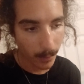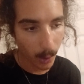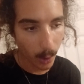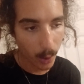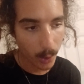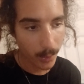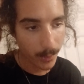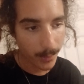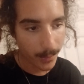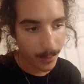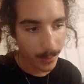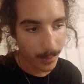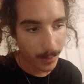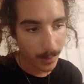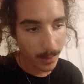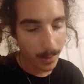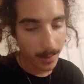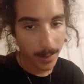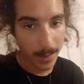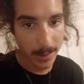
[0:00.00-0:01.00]
earth
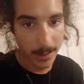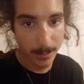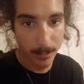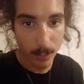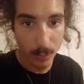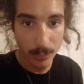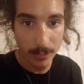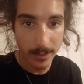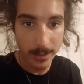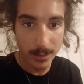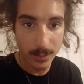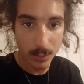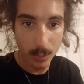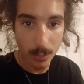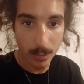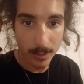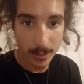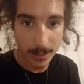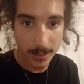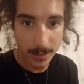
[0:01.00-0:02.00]
is moving
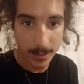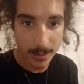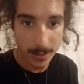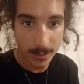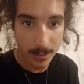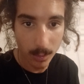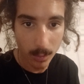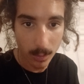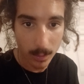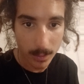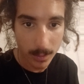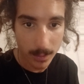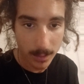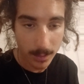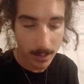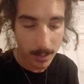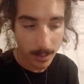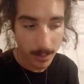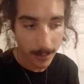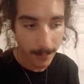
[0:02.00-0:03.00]
towards the
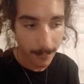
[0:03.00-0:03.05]
solar